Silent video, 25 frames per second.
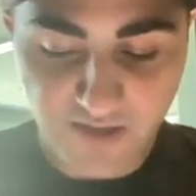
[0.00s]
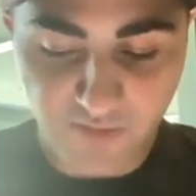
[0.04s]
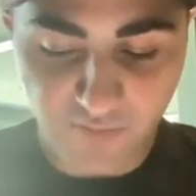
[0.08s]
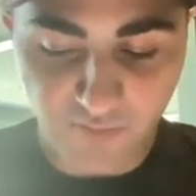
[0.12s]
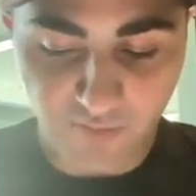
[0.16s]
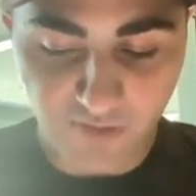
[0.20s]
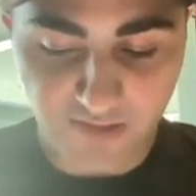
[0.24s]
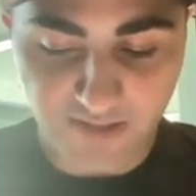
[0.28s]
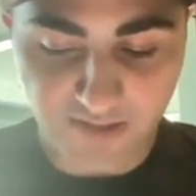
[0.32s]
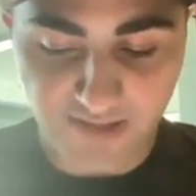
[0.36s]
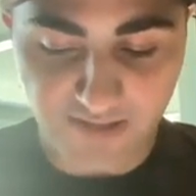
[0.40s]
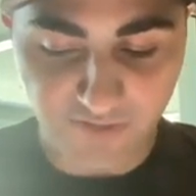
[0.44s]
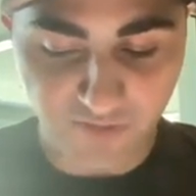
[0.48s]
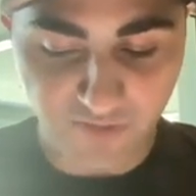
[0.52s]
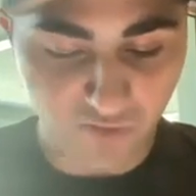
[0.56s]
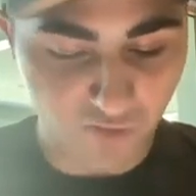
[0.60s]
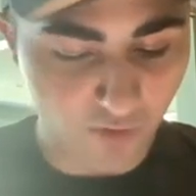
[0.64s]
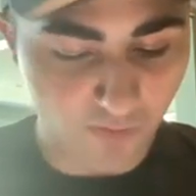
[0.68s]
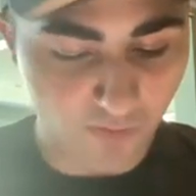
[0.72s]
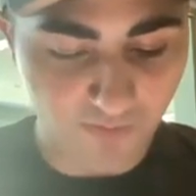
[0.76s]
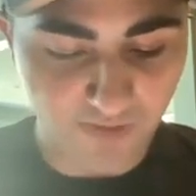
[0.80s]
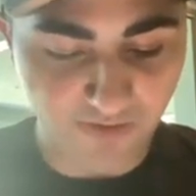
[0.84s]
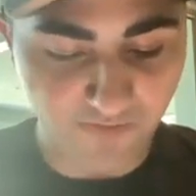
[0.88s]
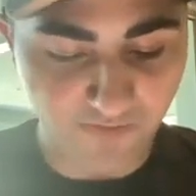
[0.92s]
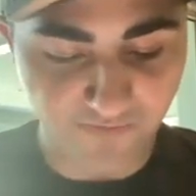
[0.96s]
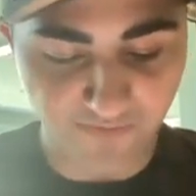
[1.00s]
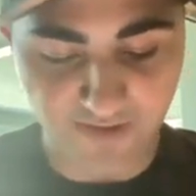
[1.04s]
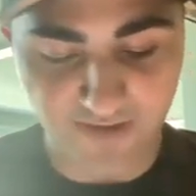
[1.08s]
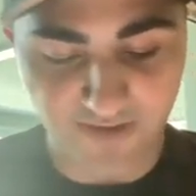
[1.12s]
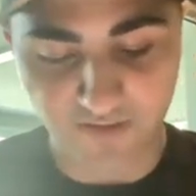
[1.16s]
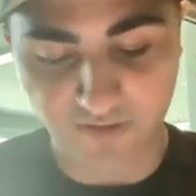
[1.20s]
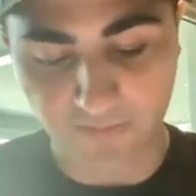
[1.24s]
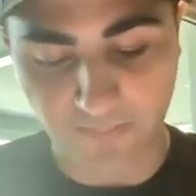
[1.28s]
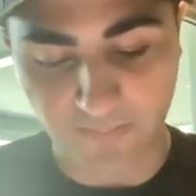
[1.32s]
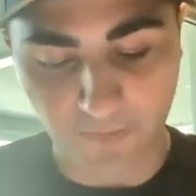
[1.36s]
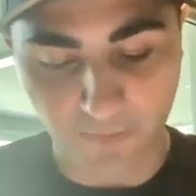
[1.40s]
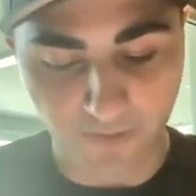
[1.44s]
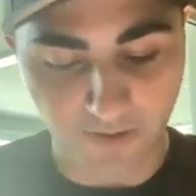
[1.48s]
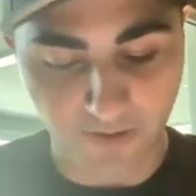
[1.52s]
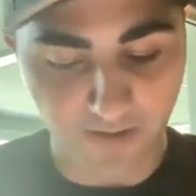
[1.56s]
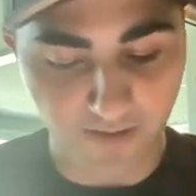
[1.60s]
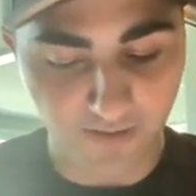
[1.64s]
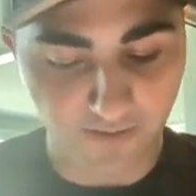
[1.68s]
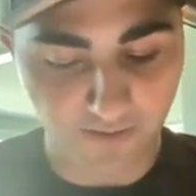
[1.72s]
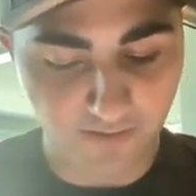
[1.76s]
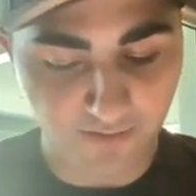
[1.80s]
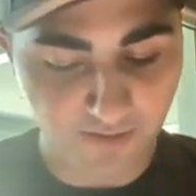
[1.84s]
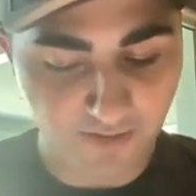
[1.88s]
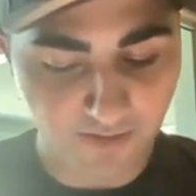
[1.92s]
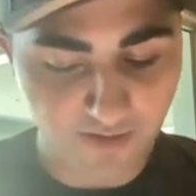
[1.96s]
We'd get so many fans at the
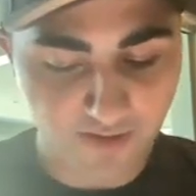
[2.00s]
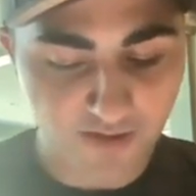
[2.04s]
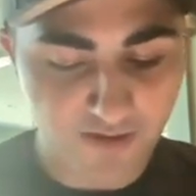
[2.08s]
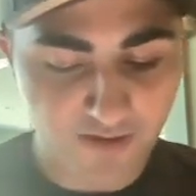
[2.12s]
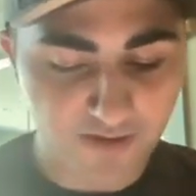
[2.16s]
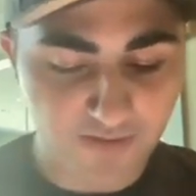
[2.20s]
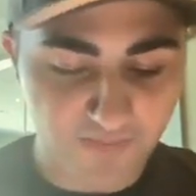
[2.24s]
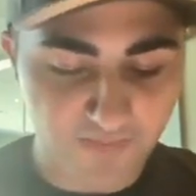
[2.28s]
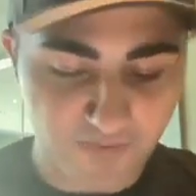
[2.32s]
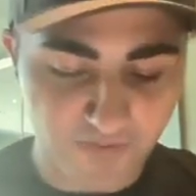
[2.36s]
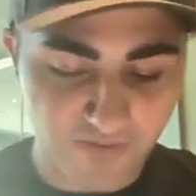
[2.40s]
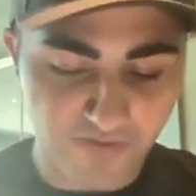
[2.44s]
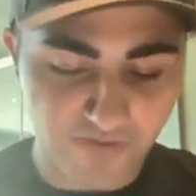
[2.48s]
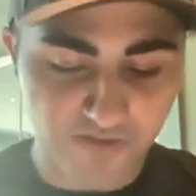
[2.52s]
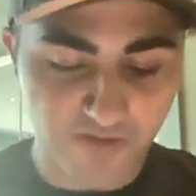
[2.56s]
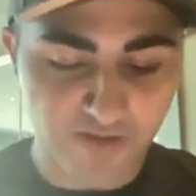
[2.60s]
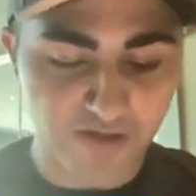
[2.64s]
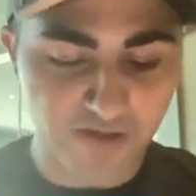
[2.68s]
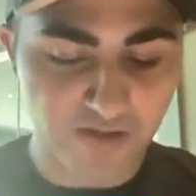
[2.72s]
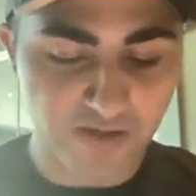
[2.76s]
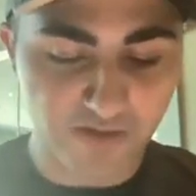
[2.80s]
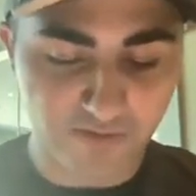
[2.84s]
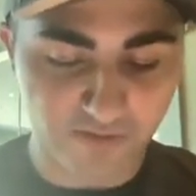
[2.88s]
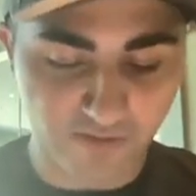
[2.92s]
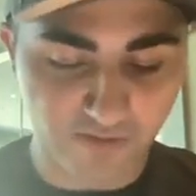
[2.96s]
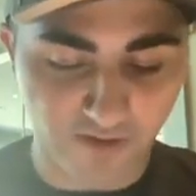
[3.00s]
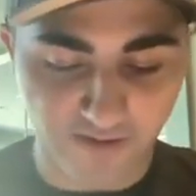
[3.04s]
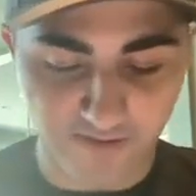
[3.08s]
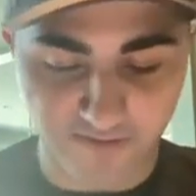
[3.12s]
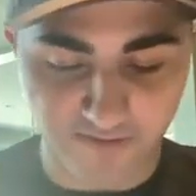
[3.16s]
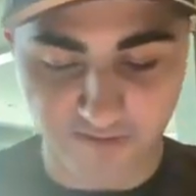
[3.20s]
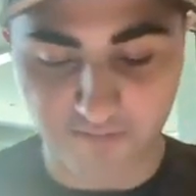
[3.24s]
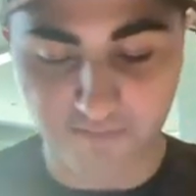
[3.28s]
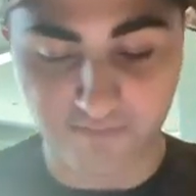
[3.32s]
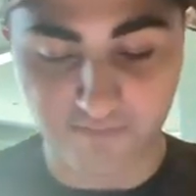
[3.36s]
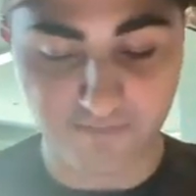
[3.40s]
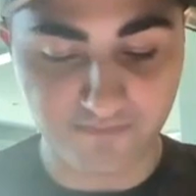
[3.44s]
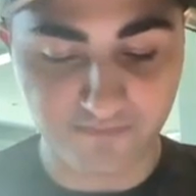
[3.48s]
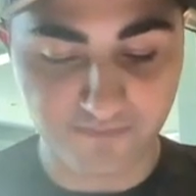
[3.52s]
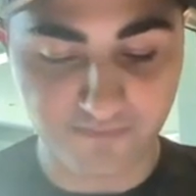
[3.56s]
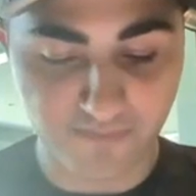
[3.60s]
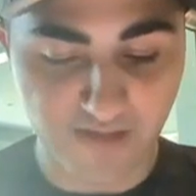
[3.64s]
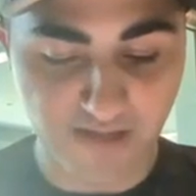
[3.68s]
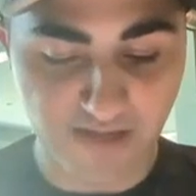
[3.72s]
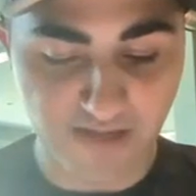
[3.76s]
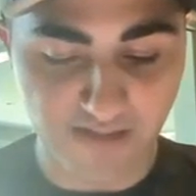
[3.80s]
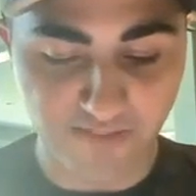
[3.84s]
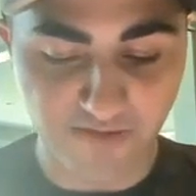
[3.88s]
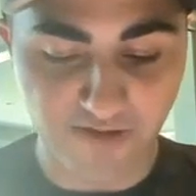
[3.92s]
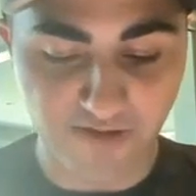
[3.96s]
rink. The city is awesome.
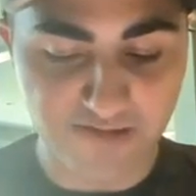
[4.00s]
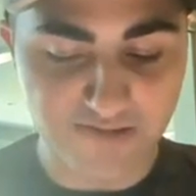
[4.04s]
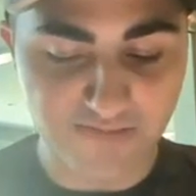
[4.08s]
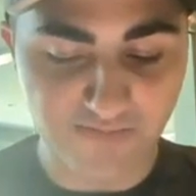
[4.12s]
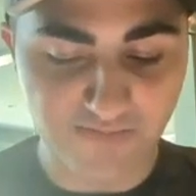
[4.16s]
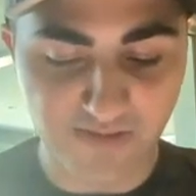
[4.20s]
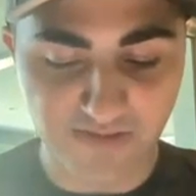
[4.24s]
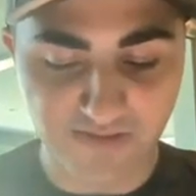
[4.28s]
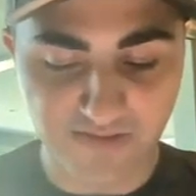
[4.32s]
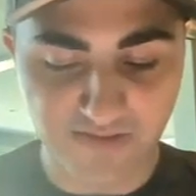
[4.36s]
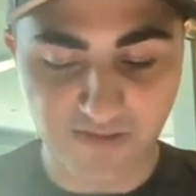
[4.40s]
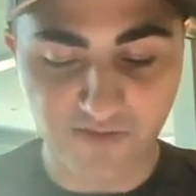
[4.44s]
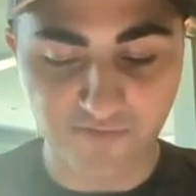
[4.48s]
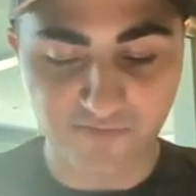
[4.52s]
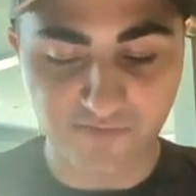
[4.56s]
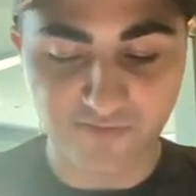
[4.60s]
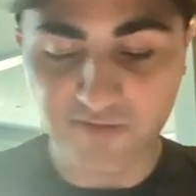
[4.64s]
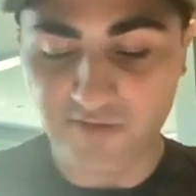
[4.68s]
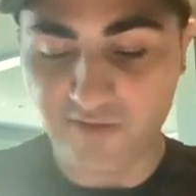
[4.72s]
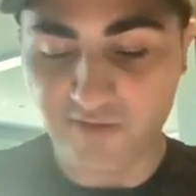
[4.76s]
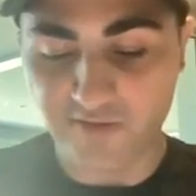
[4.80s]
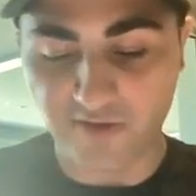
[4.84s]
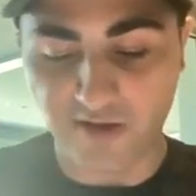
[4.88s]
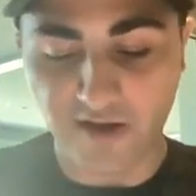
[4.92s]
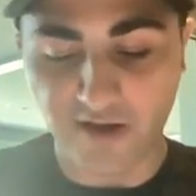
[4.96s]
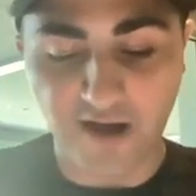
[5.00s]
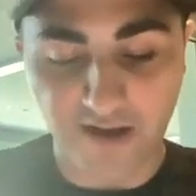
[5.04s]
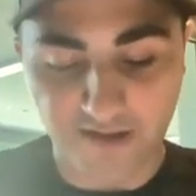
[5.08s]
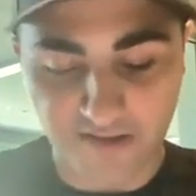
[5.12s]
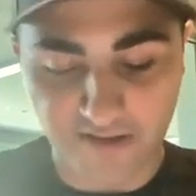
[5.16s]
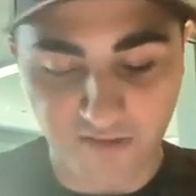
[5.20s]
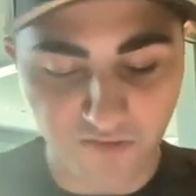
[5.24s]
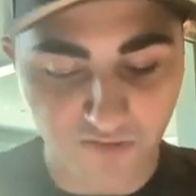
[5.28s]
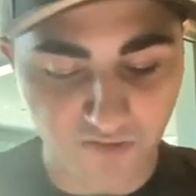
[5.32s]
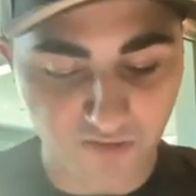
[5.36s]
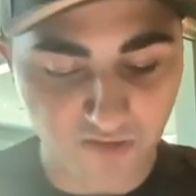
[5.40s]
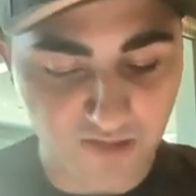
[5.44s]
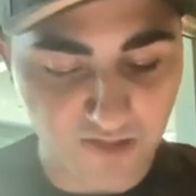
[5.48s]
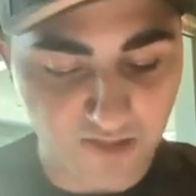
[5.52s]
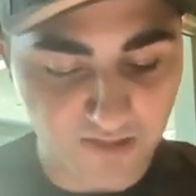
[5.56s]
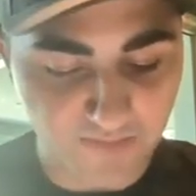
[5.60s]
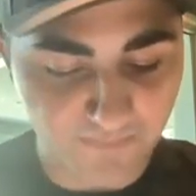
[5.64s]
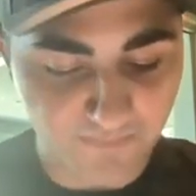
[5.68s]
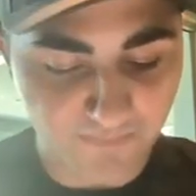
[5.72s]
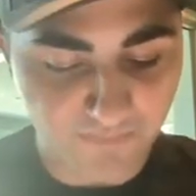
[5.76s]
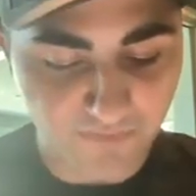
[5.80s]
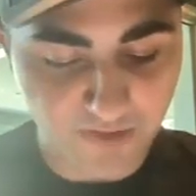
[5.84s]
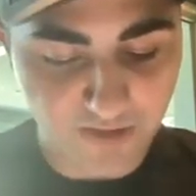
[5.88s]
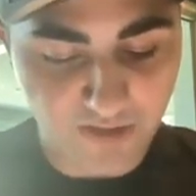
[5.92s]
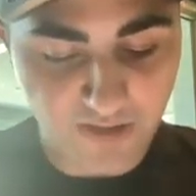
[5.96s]
I thought to myself, this is a hockey city.